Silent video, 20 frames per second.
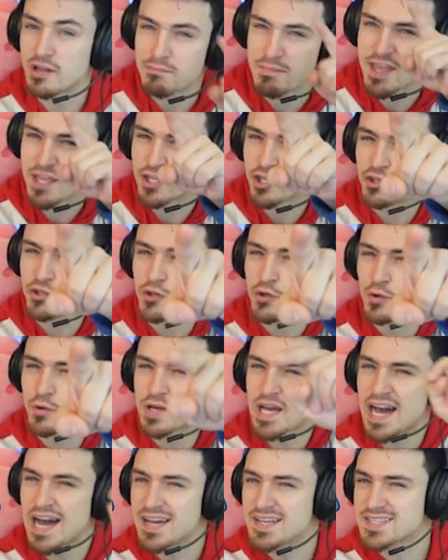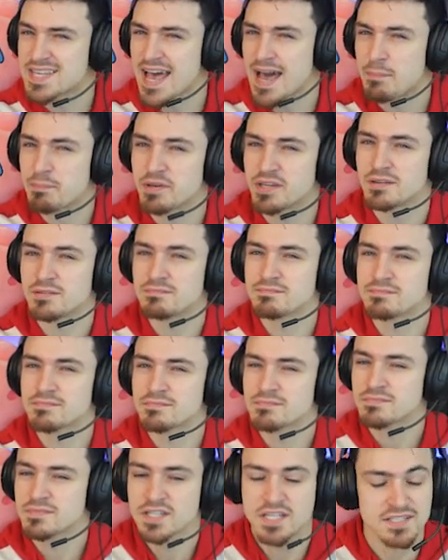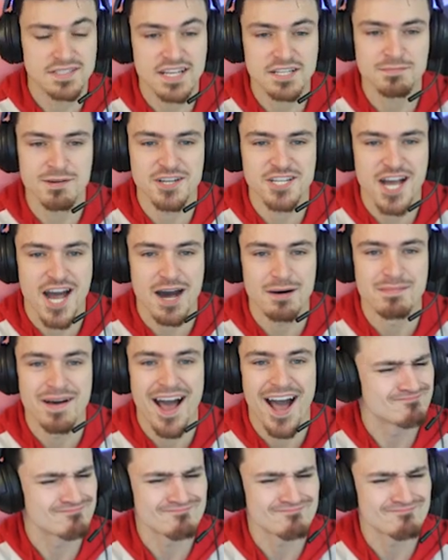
and make you guys happy. Because that's my job.